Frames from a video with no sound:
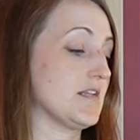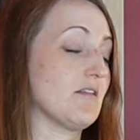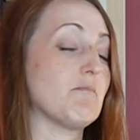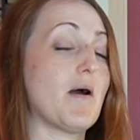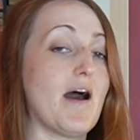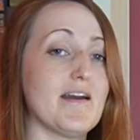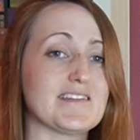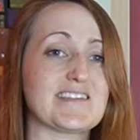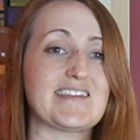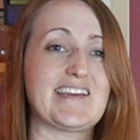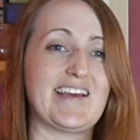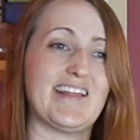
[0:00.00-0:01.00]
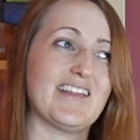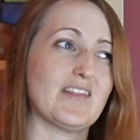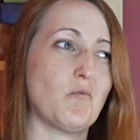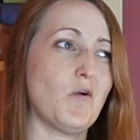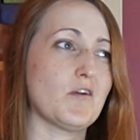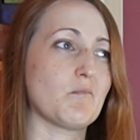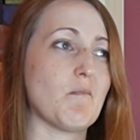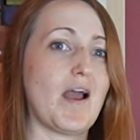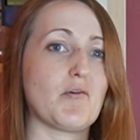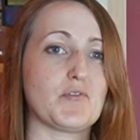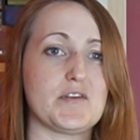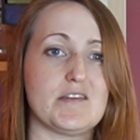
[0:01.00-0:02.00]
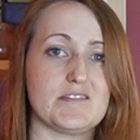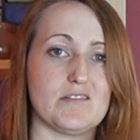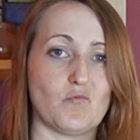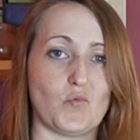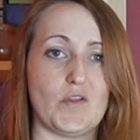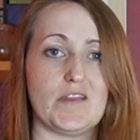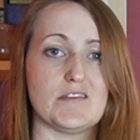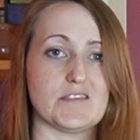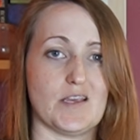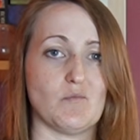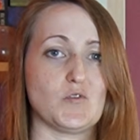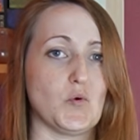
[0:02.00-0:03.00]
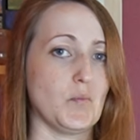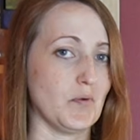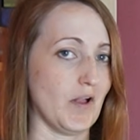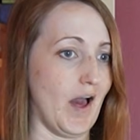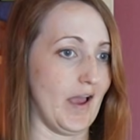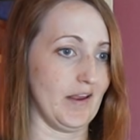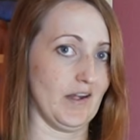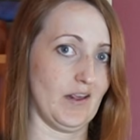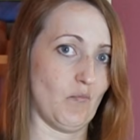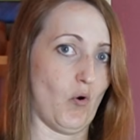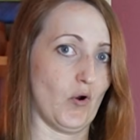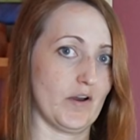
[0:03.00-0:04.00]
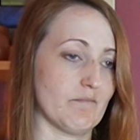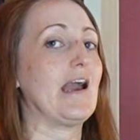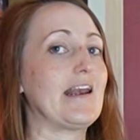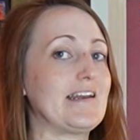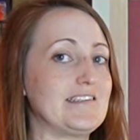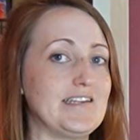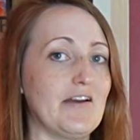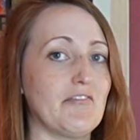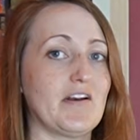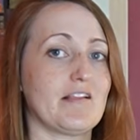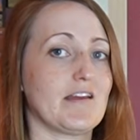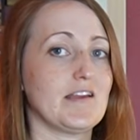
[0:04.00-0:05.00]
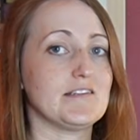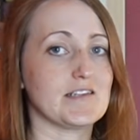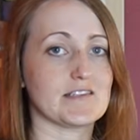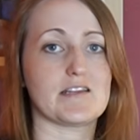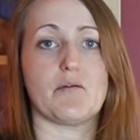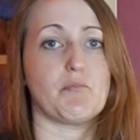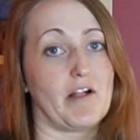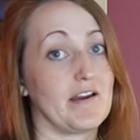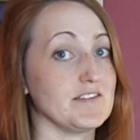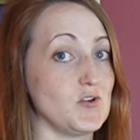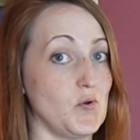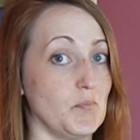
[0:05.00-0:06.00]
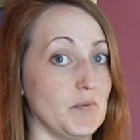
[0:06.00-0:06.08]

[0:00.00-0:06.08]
of the pot, the word mouth doesn't really seem to apply anymore. And it definitely doesn't apply to a